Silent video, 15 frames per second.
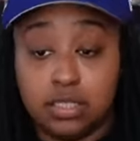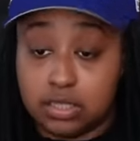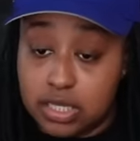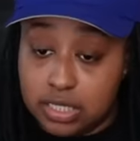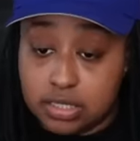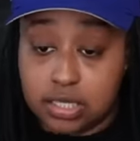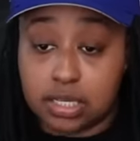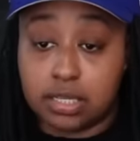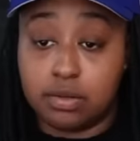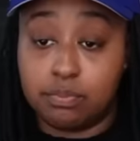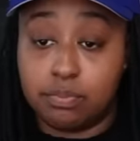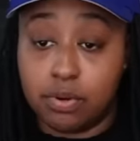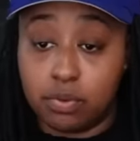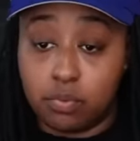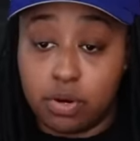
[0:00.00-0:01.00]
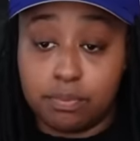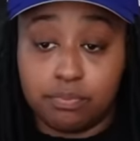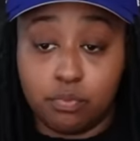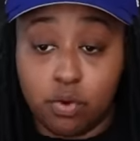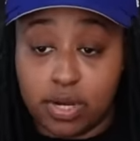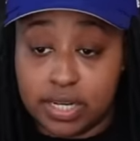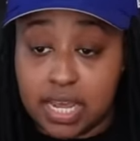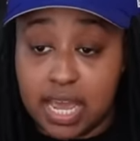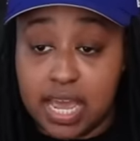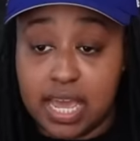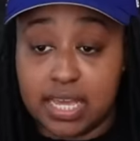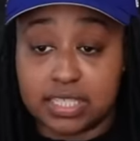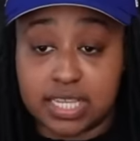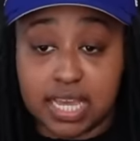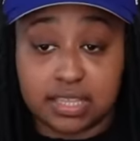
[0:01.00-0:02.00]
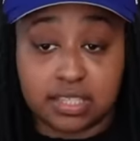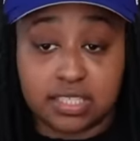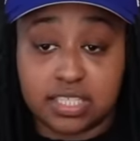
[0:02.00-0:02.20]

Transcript: Tesehki whooped one ass out the